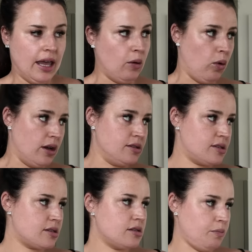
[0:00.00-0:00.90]
it
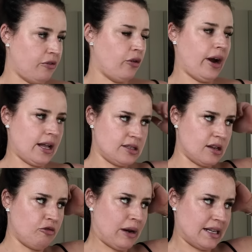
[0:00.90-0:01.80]
was before I had
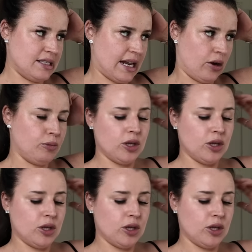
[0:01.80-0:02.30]
stuff planted out,